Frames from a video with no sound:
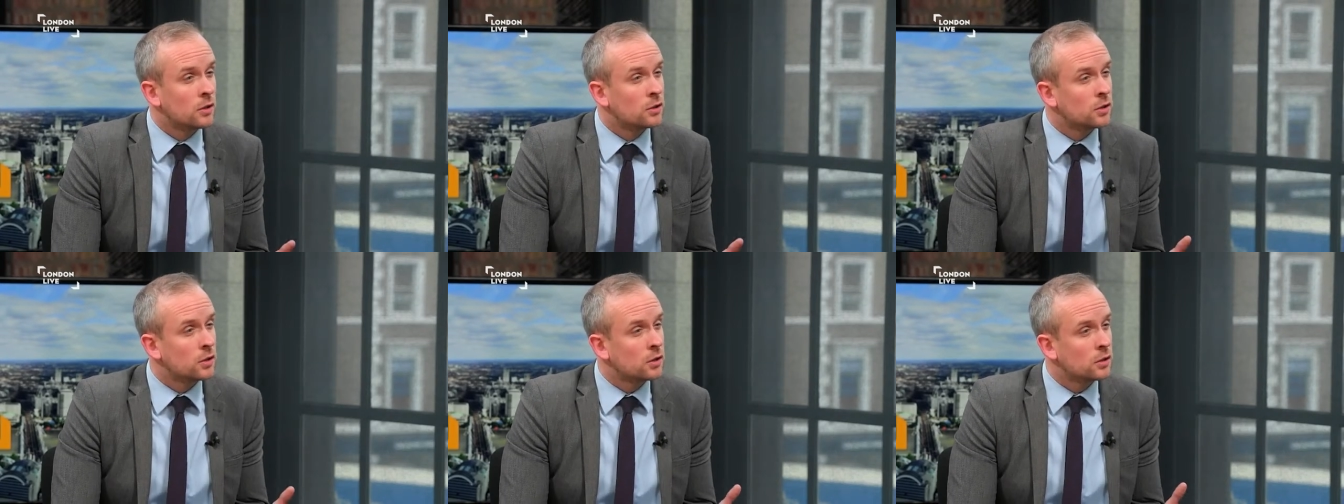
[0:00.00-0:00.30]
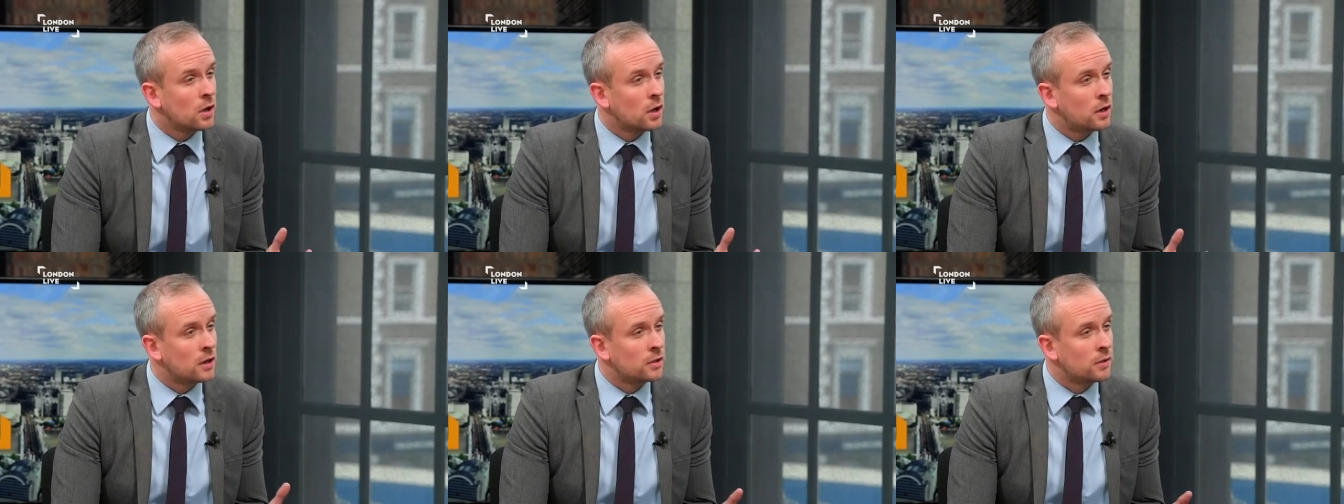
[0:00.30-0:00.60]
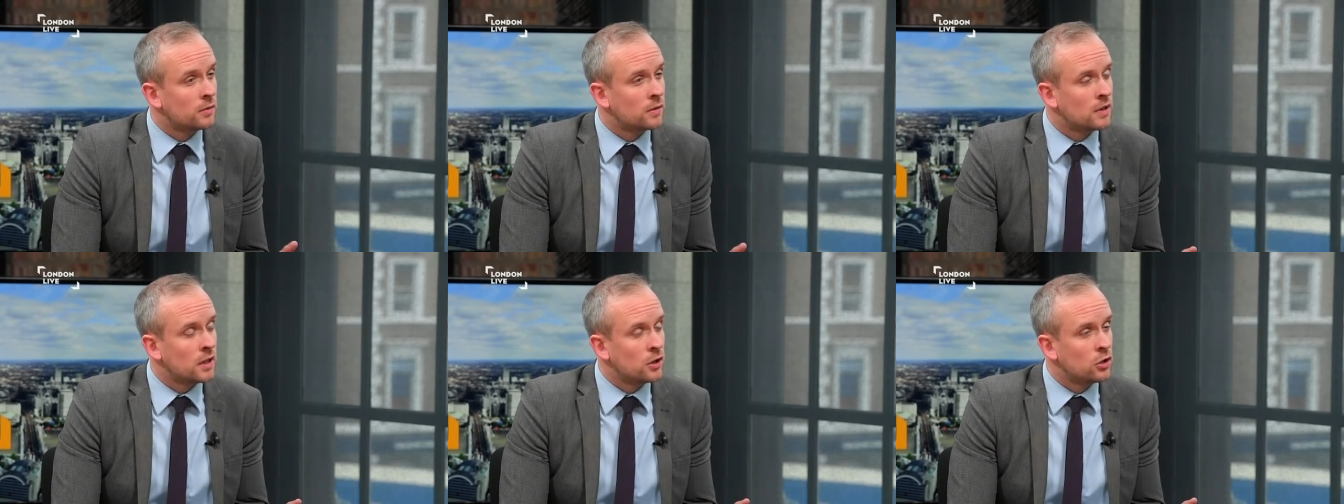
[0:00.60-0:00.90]
Certainly
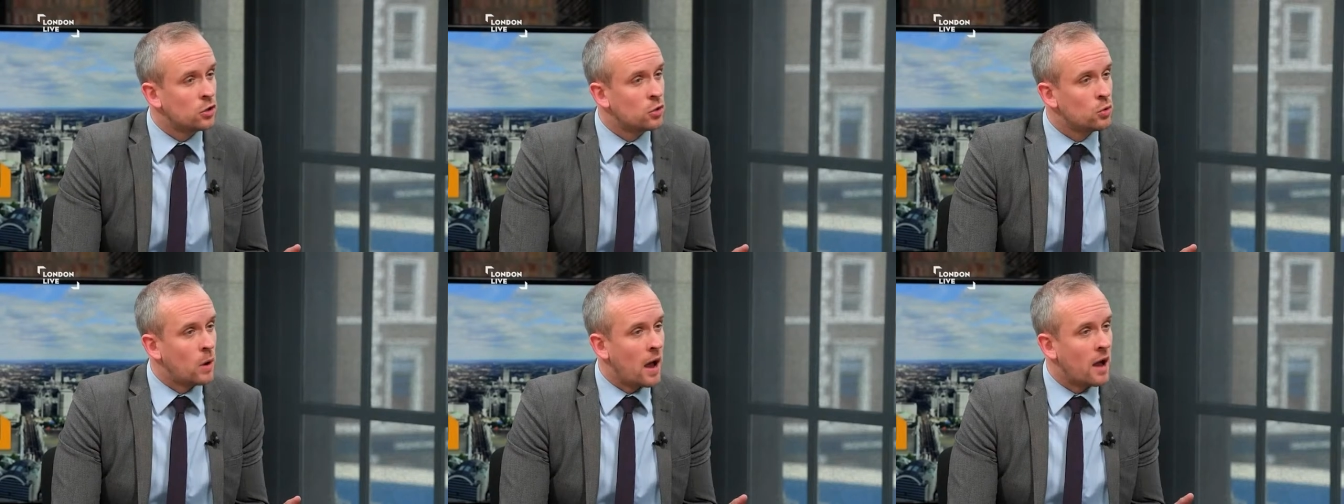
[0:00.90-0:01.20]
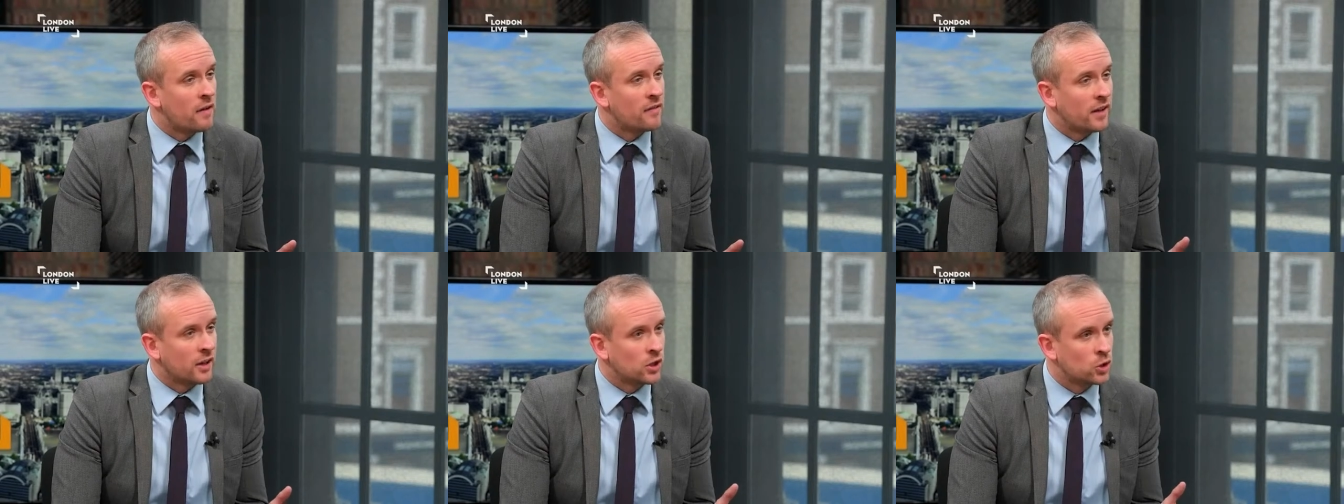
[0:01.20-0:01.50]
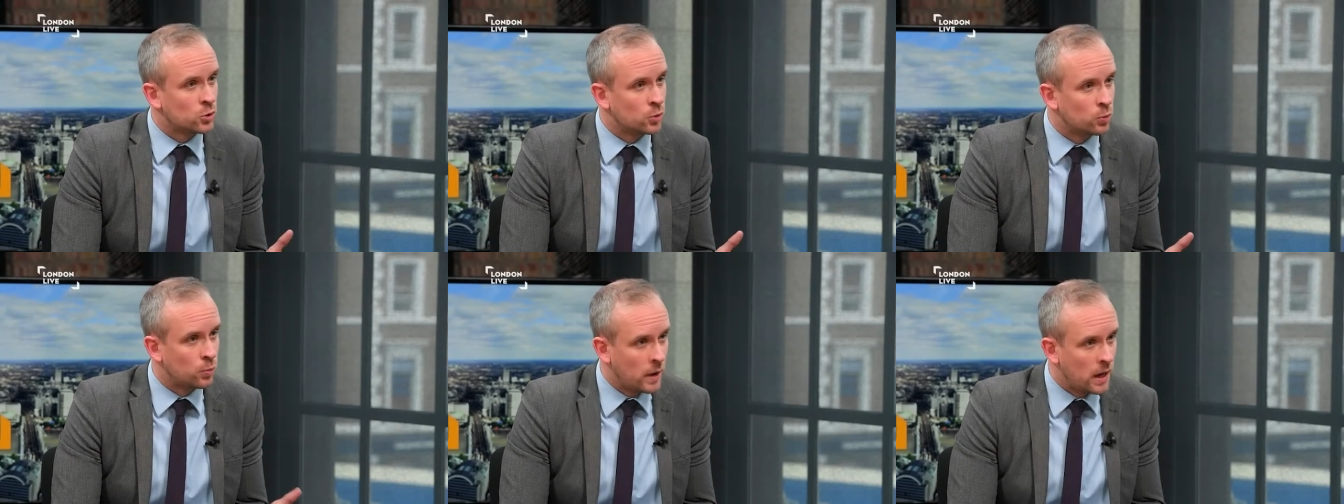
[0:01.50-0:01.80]
something that you have
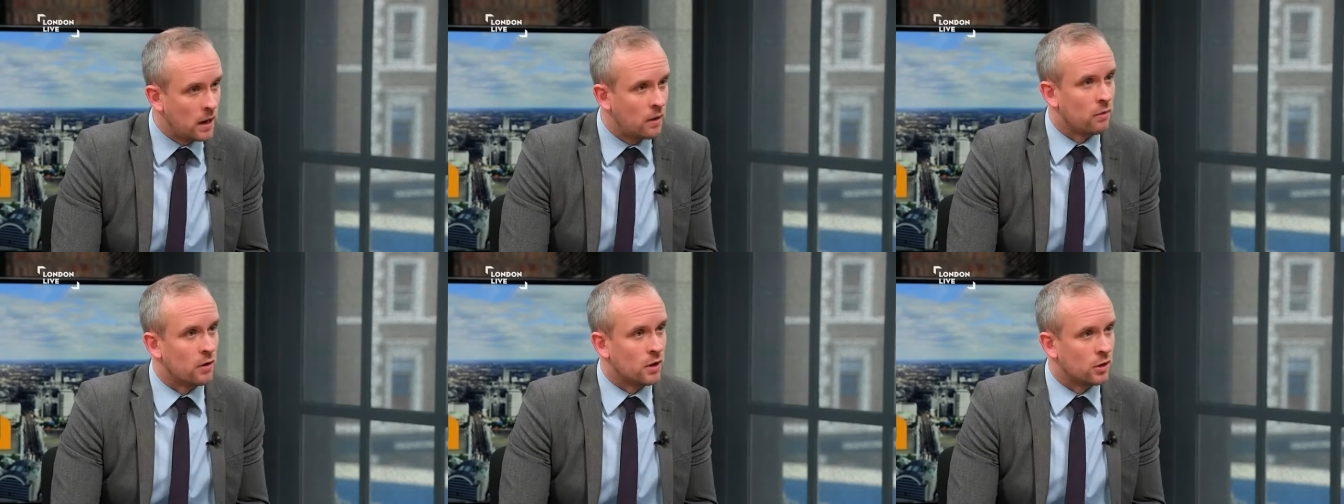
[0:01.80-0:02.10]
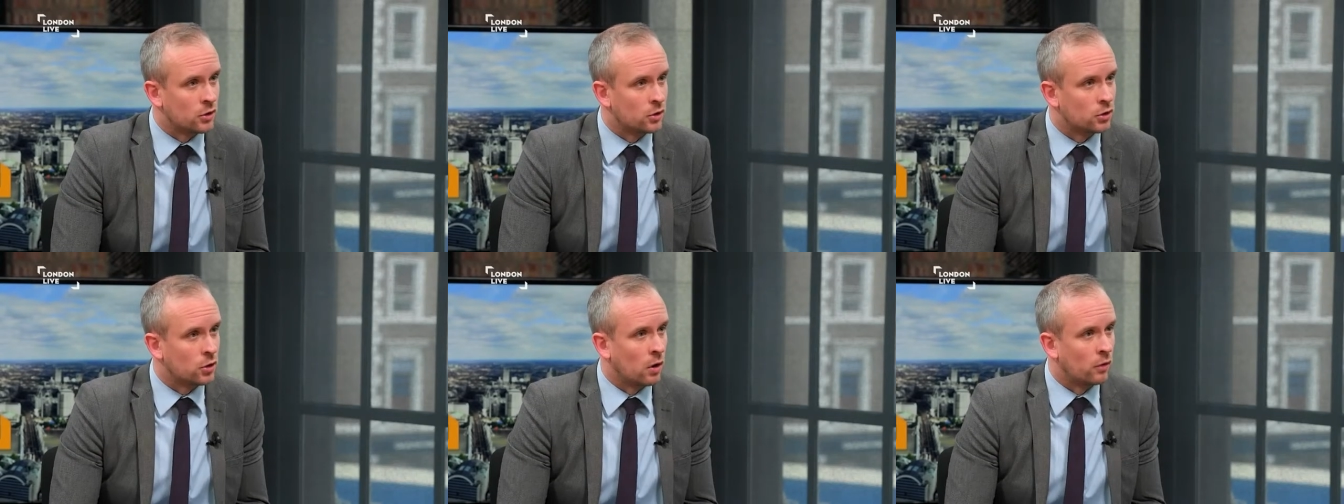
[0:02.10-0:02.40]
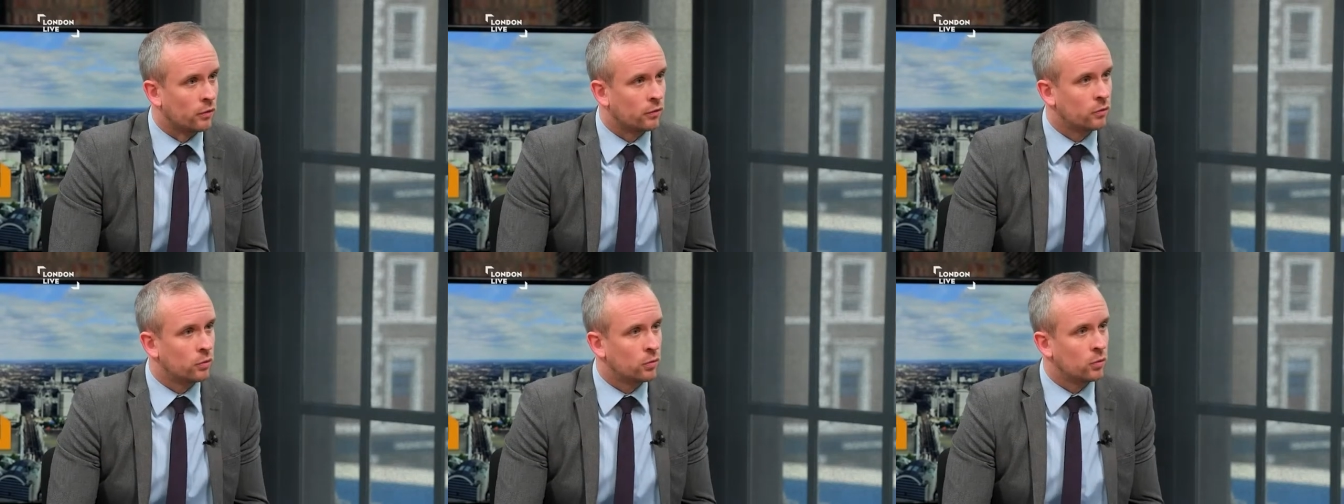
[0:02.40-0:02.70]
experience of.